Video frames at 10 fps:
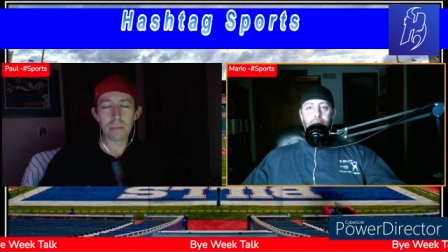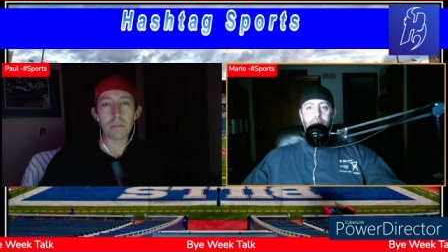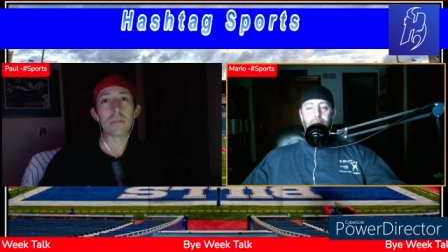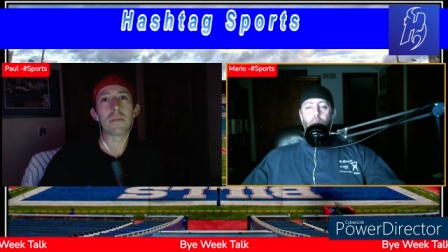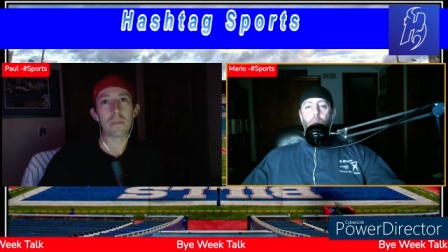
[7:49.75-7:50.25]

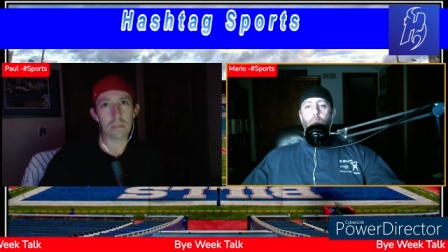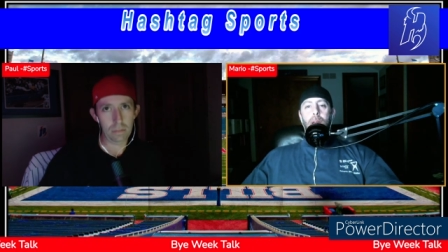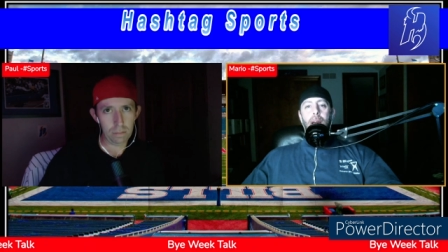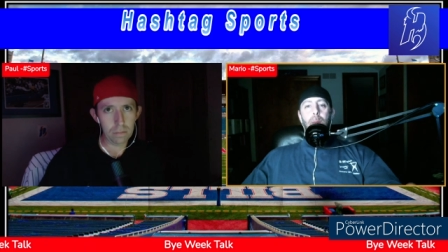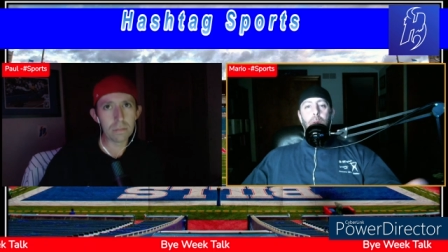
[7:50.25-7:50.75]
you know, and
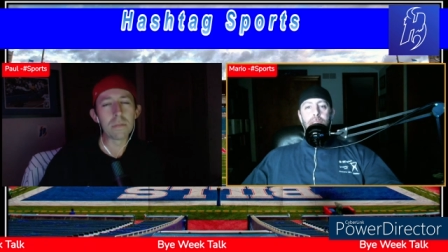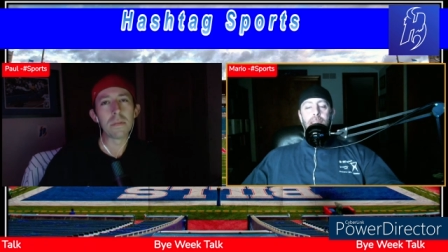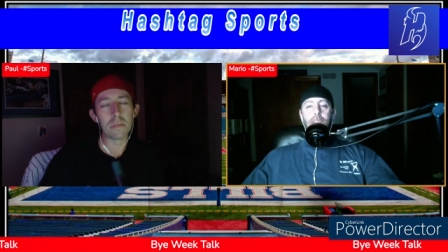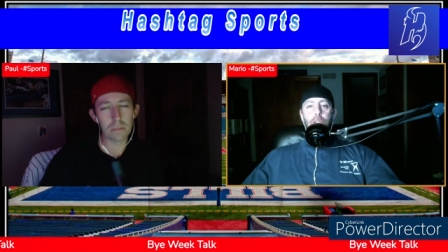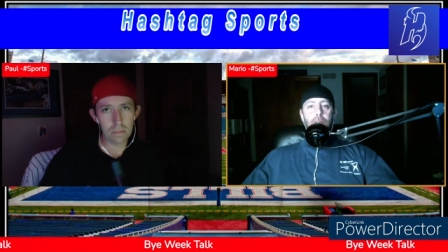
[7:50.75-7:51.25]
how much they
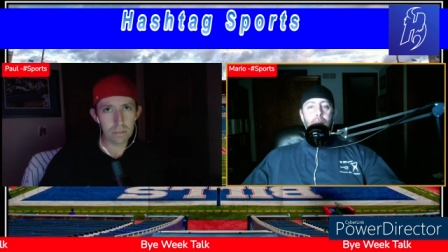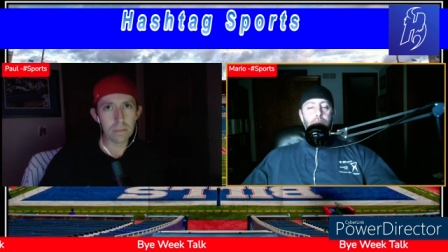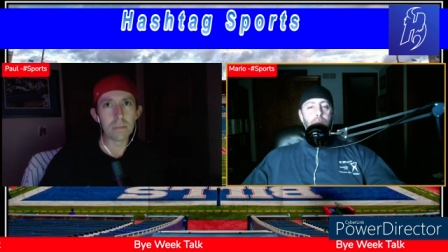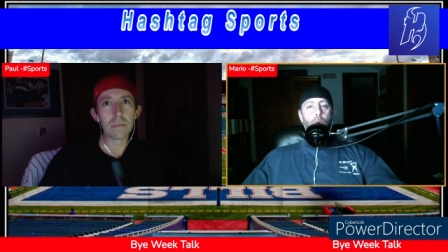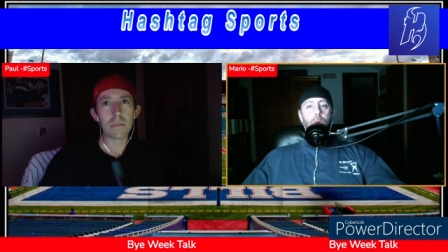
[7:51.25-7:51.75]
get shopped
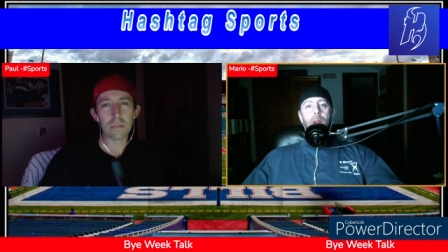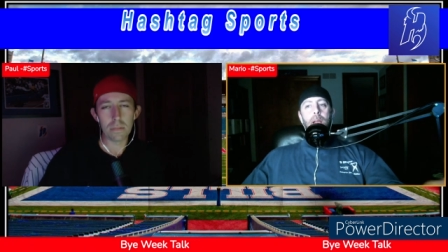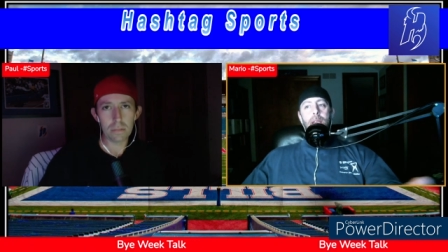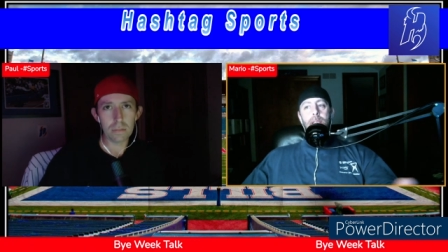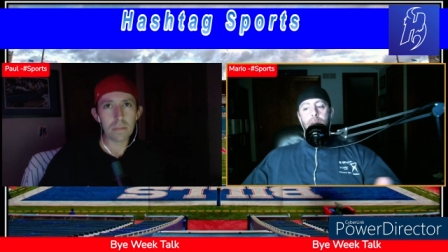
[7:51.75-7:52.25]
for
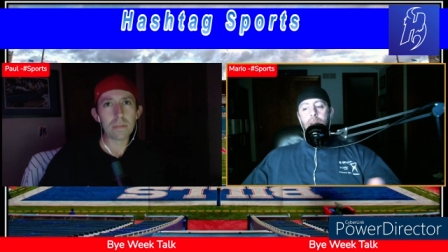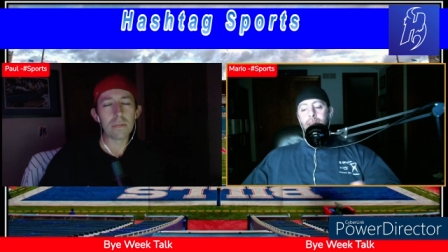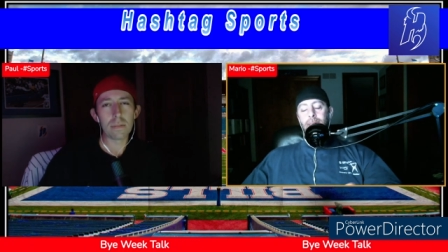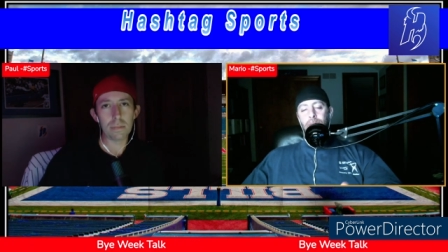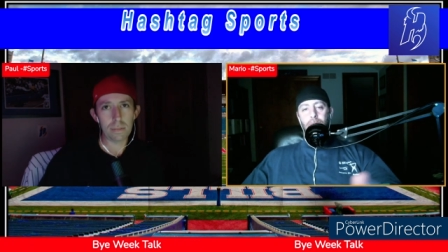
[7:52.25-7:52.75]
is
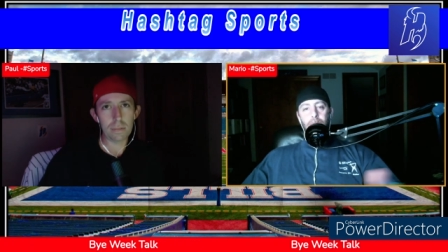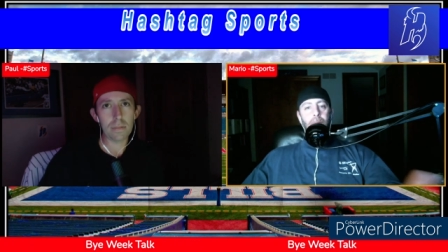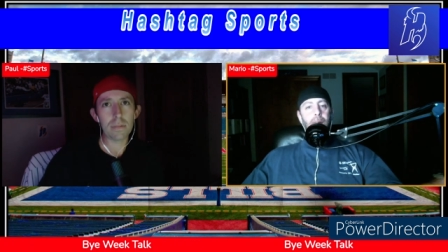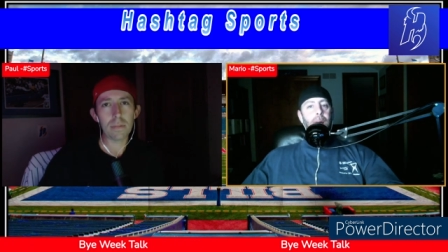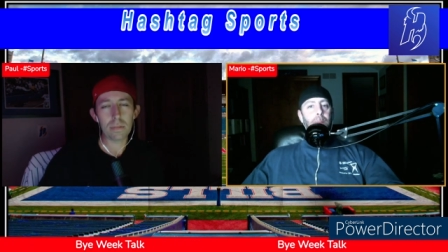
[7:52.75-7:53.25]
contingent
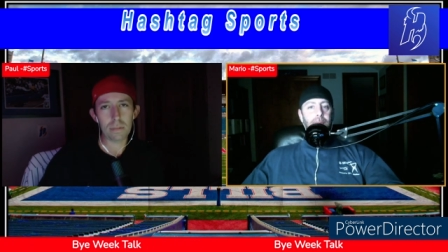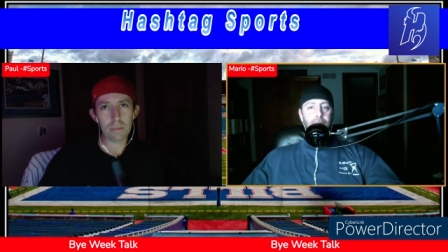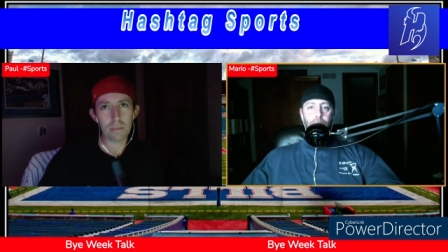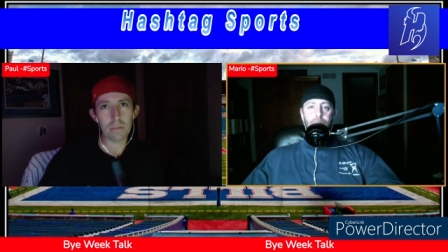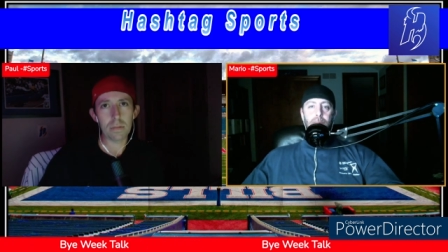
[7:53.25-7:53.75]
upon how many
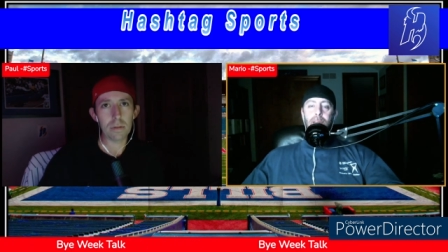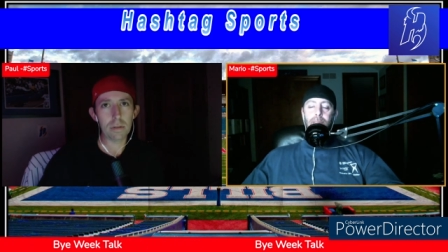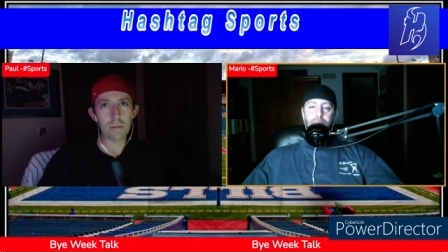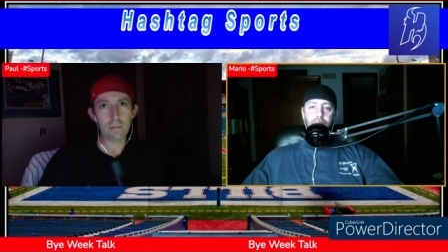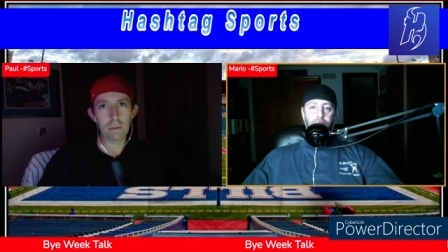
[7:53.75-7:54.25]
years they have
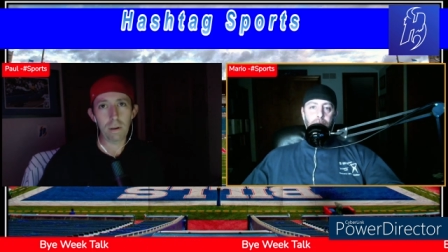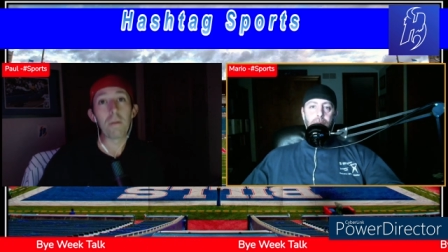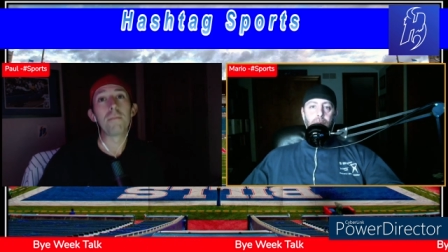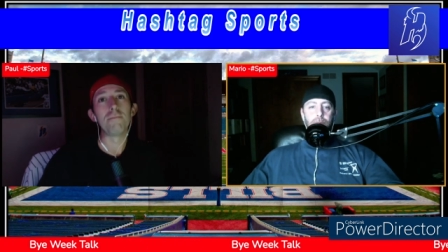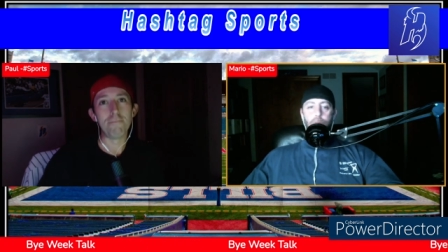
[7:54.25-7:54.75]
left on their
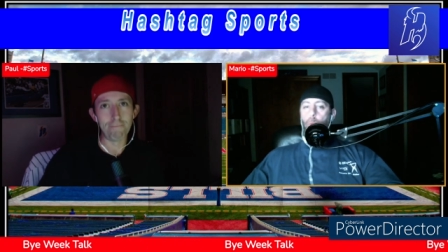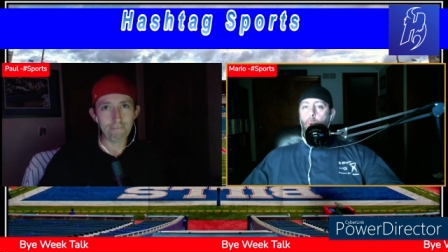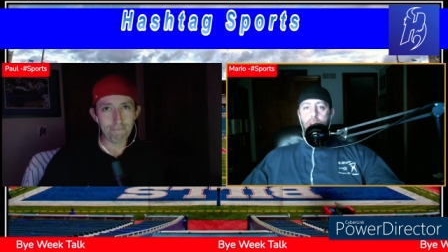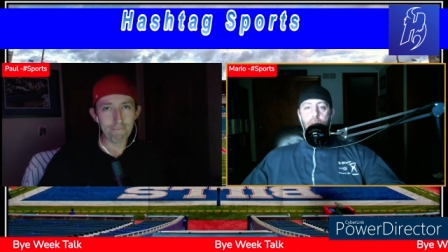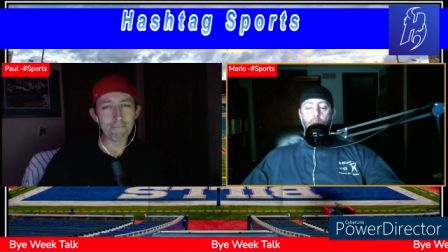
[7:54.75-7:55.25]
deal. If they're a
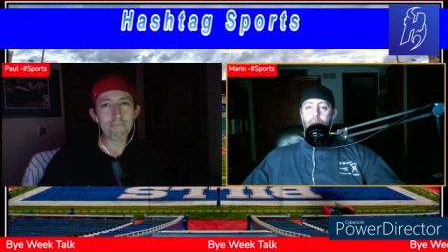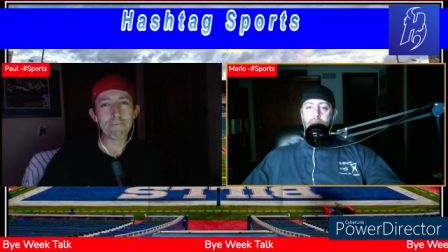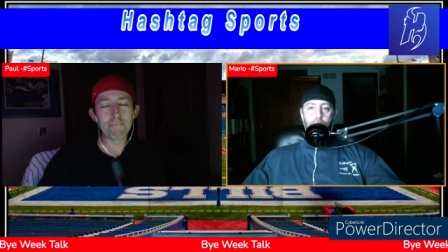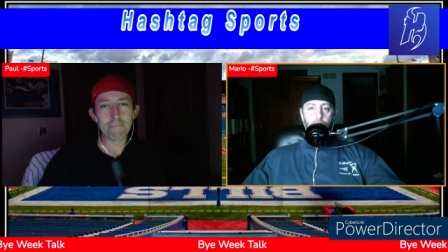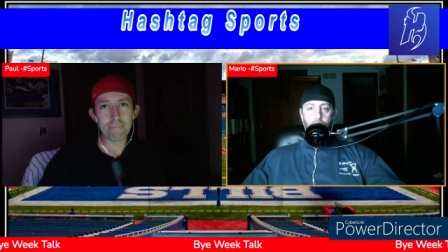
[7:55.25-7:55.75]
one year
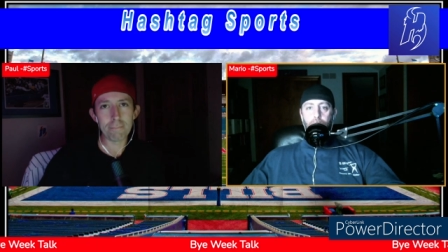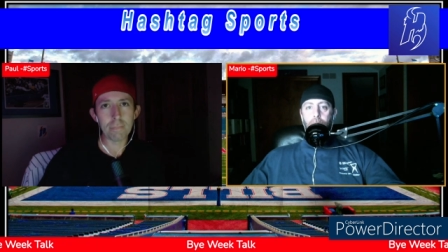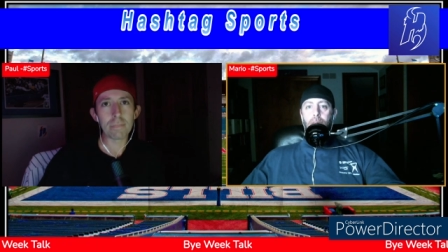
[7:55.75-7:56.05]
rental,